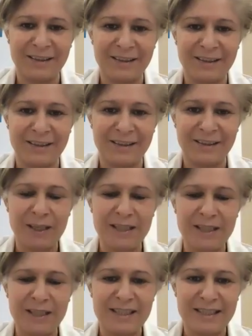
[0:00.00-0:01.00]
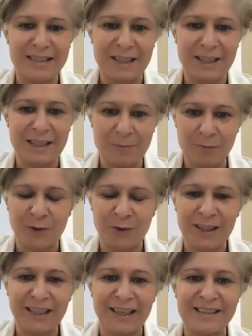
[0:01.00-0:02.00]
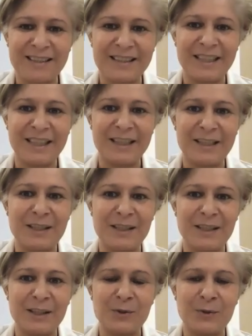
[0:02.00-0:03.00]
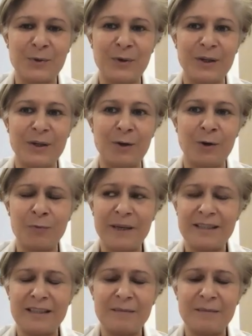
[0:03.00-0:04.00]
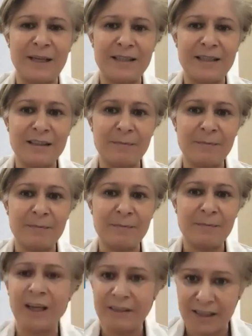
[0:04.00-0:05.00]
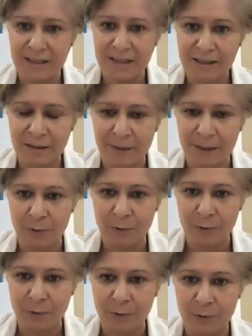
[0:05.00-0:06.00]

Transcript: The UICC's theme for World Cancer Day this year. So a lot of places may not have a digital mammogram.